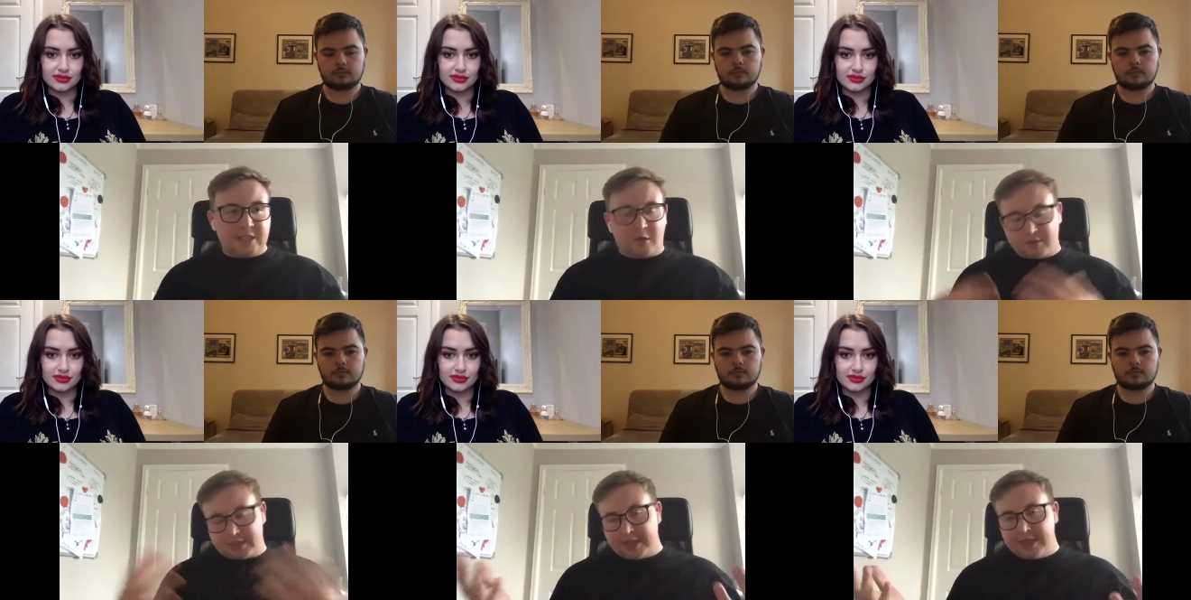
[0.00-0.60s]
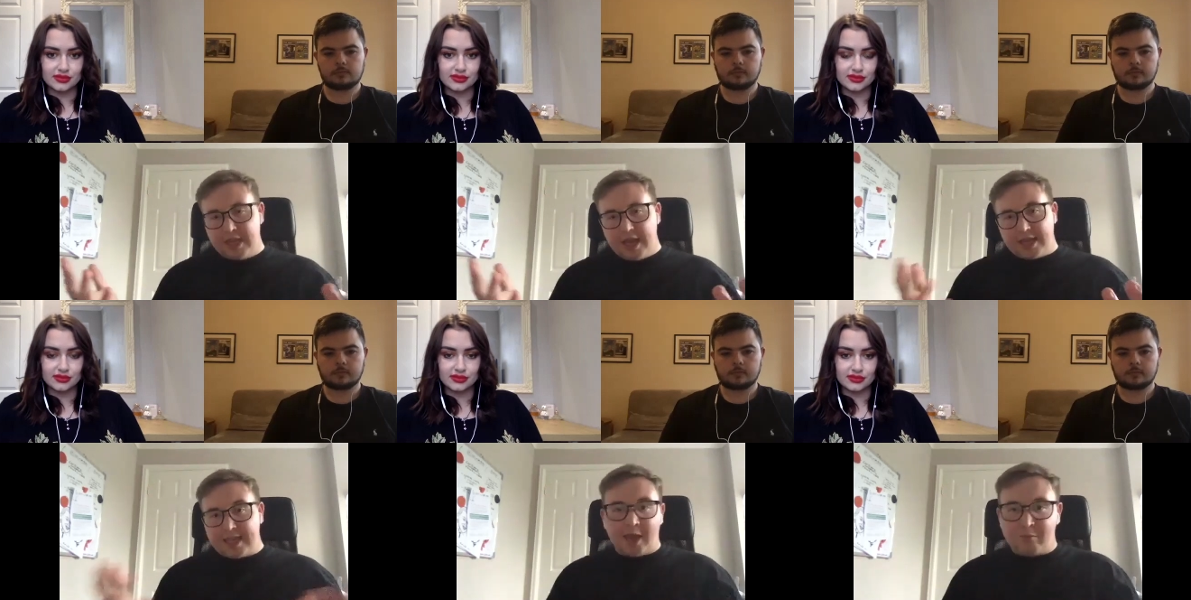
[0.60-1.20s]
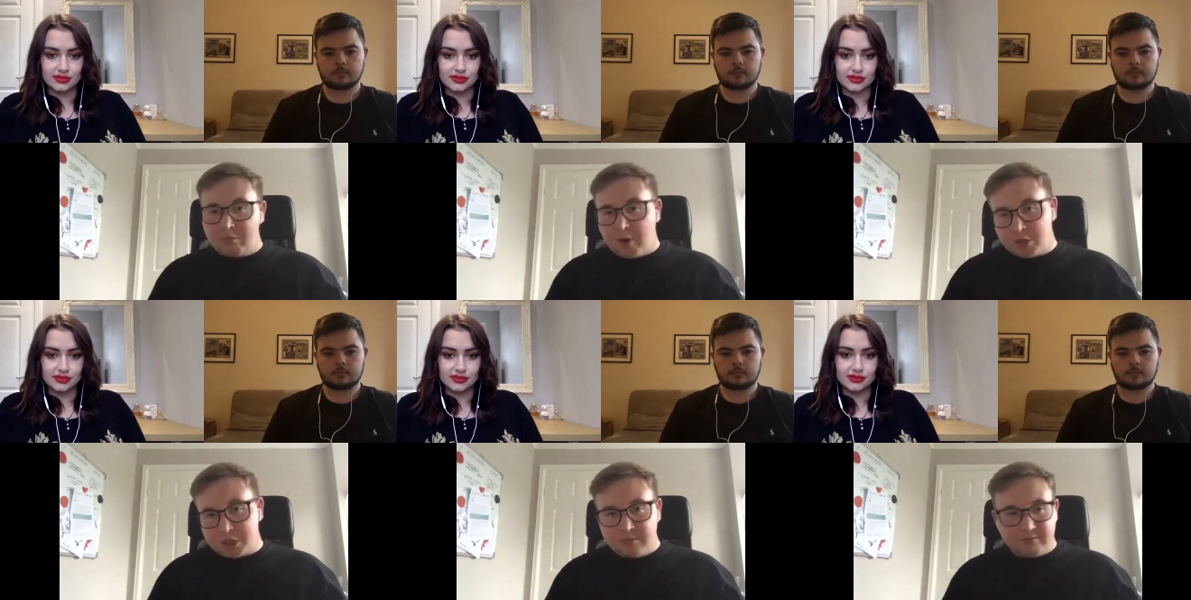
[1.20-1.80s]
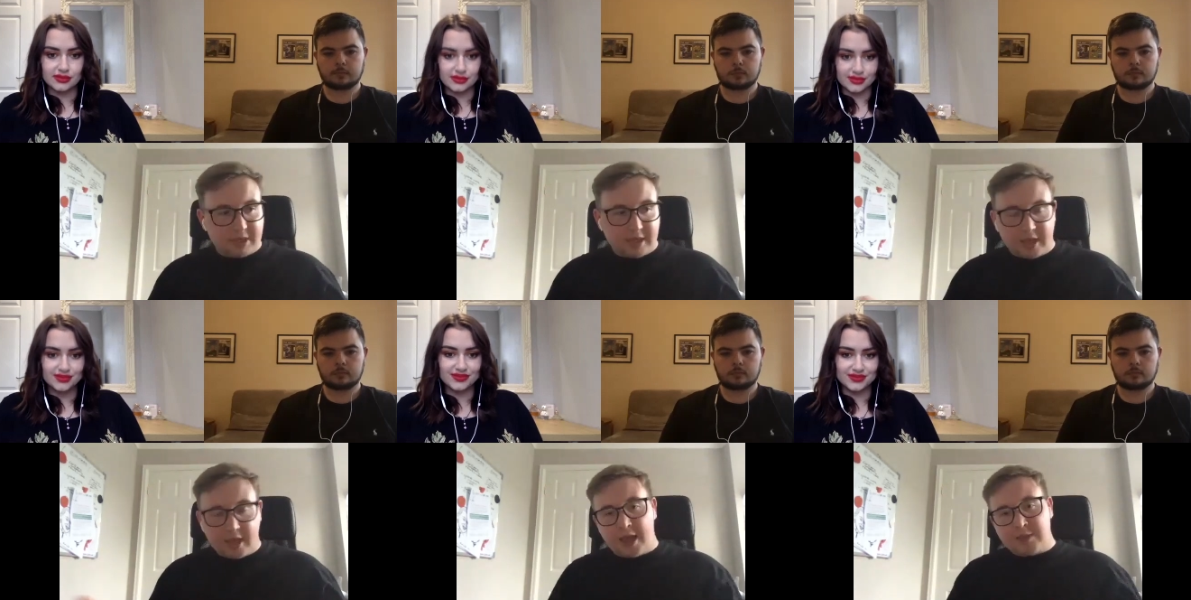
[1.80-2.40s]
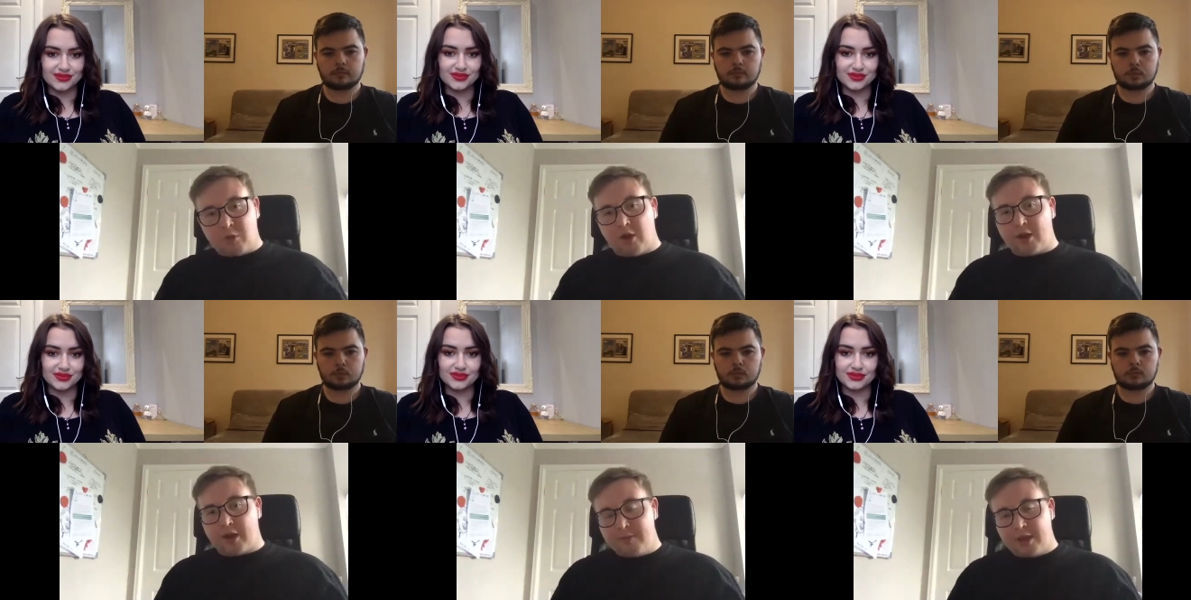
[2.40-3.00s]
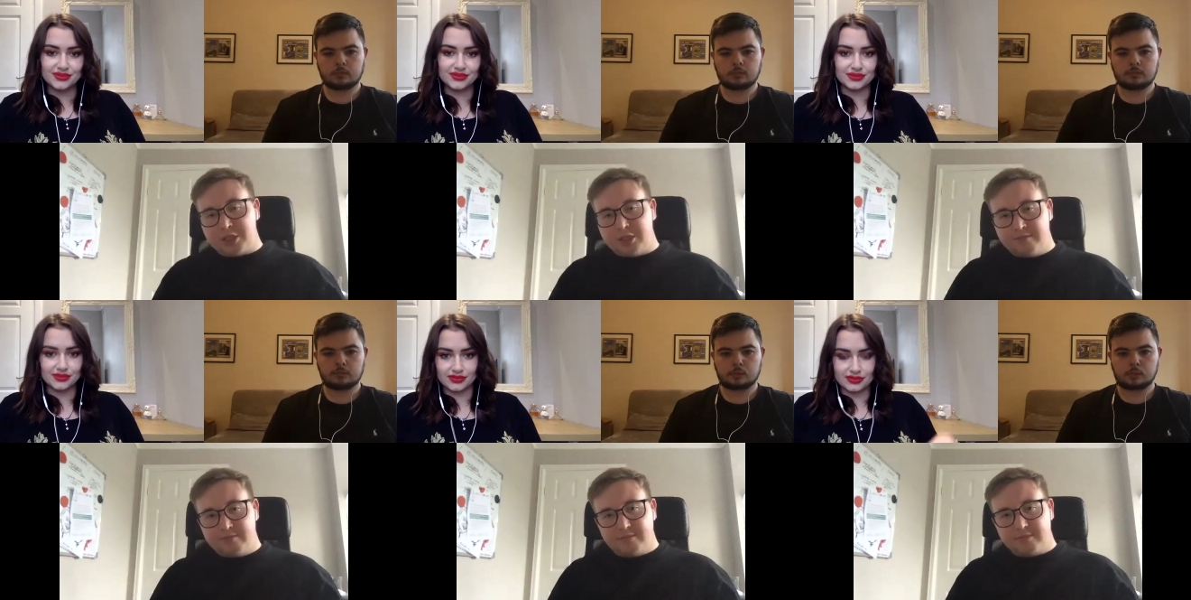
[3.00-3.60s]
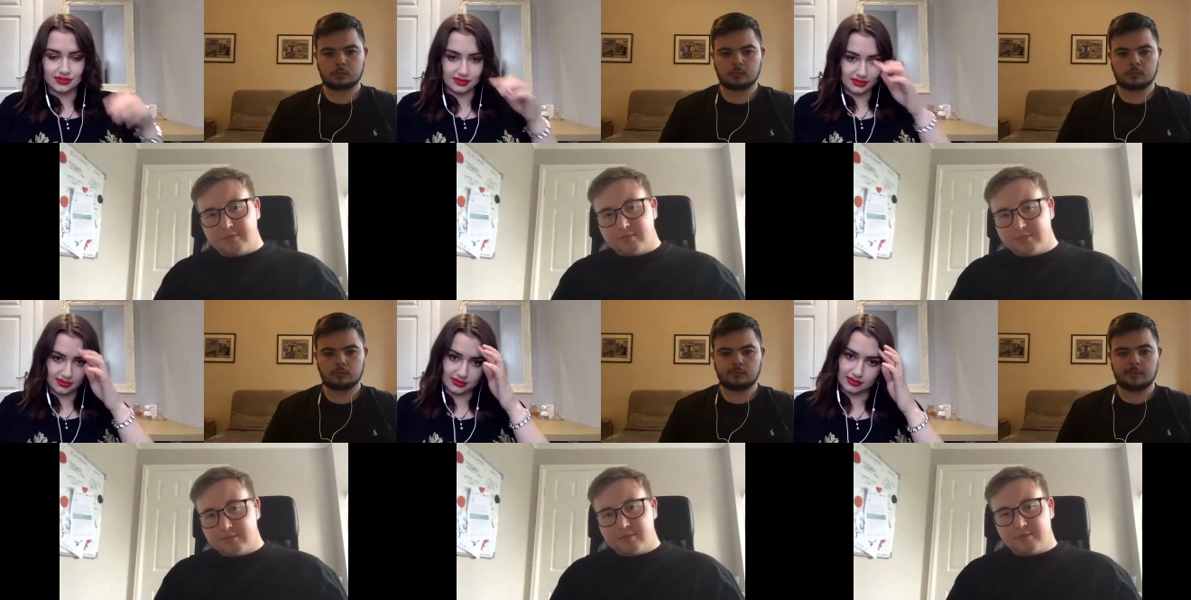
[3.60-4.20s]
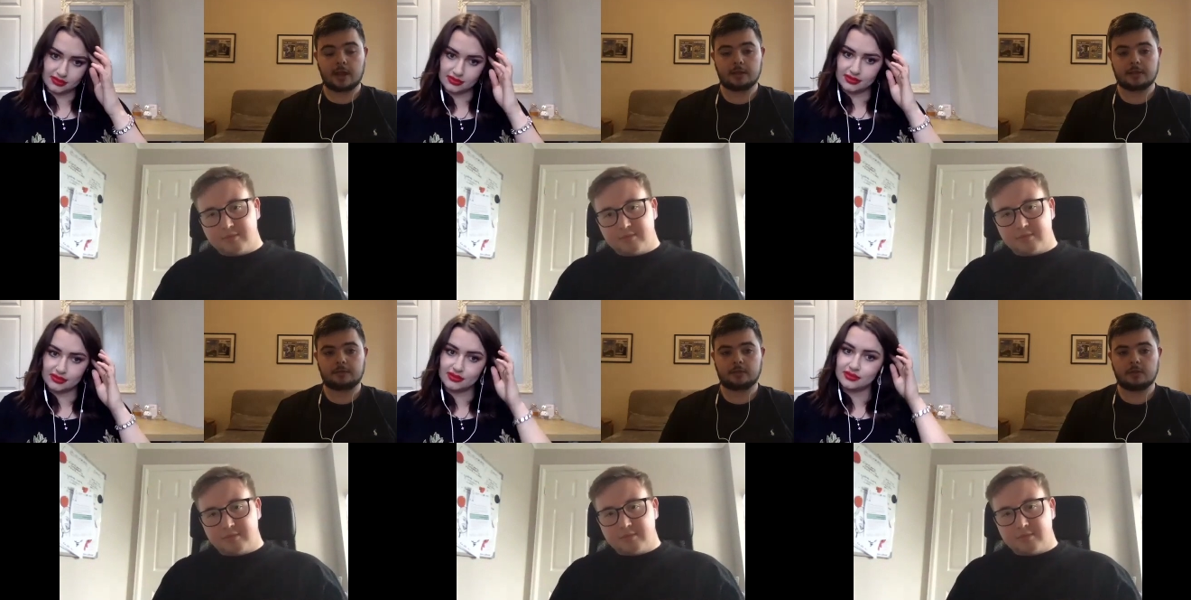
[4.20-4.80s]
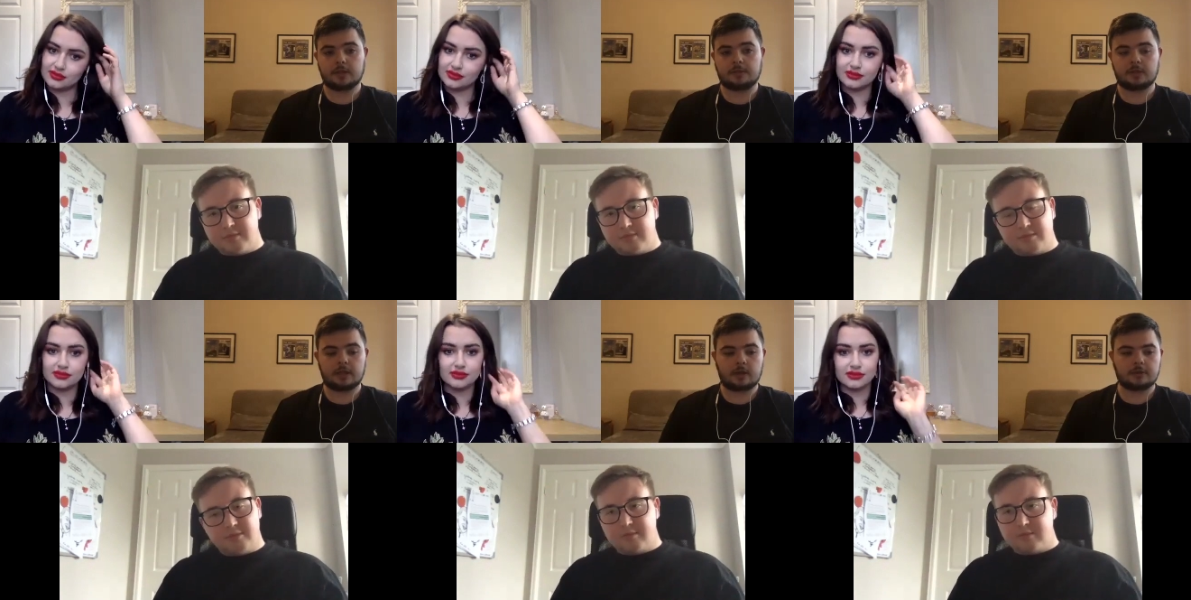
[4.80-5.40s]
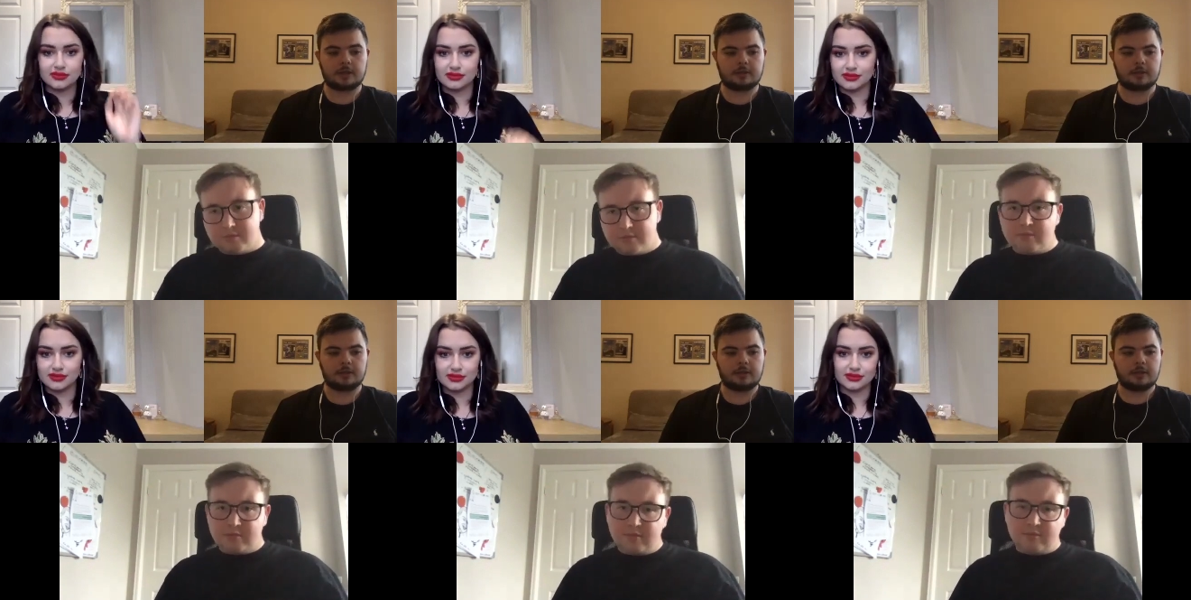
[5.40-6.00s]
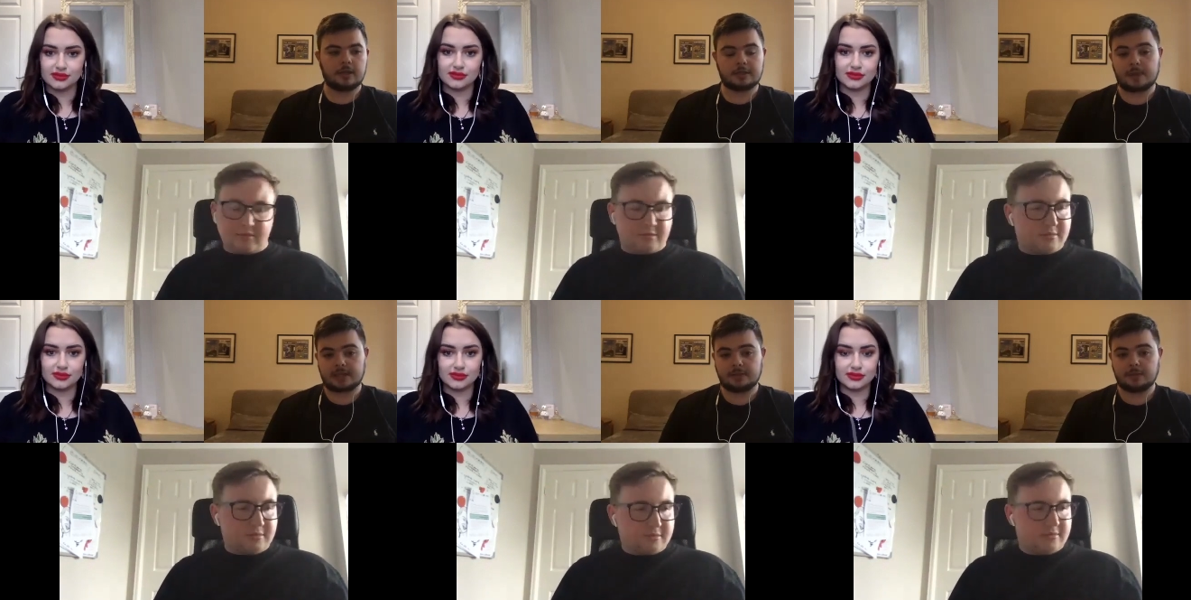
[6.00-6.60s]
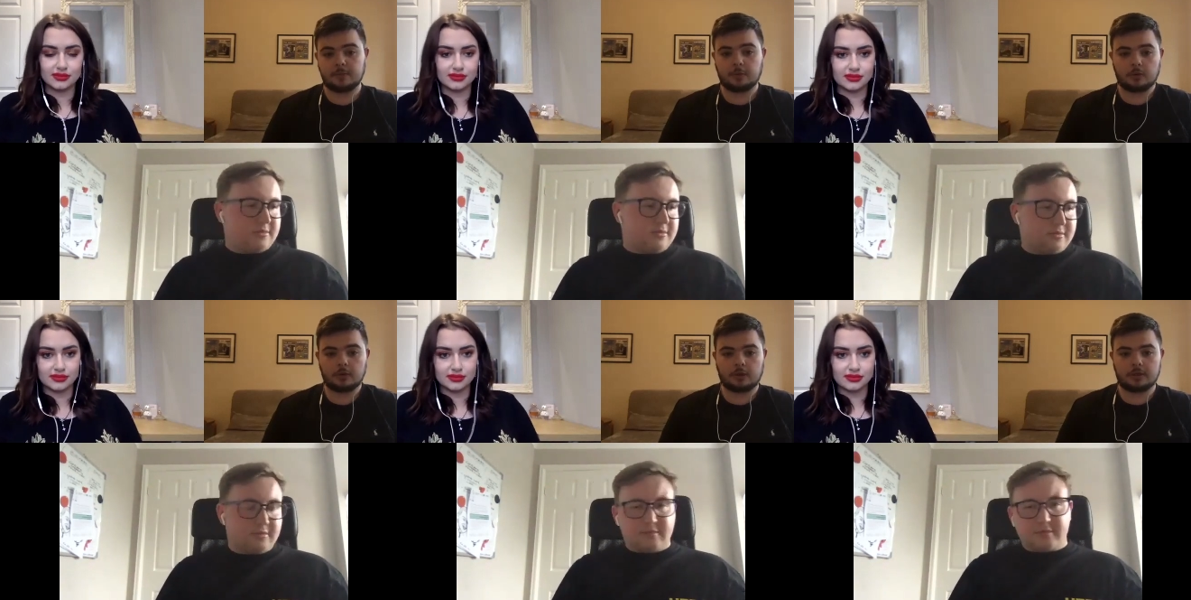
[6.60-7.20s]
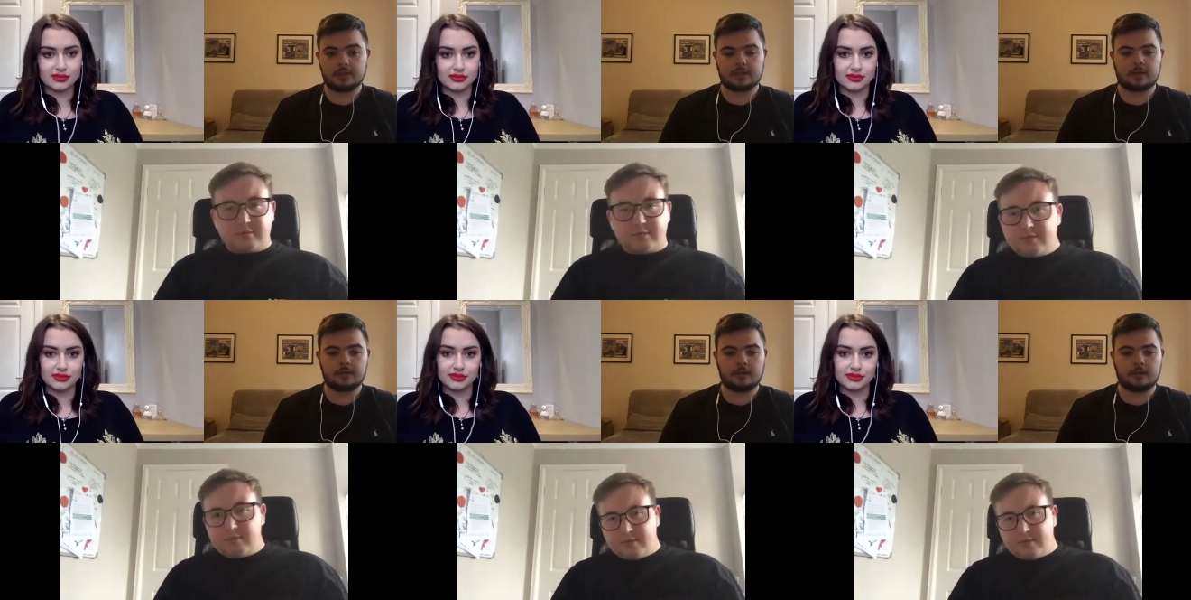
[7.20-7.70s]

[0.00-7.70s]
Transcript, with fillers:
Speaker 1: to obviously gain promotion uh, is what I can imagine.
Speaker 2: Yeah, def- no, definitely. I think that that's massively important, like you say.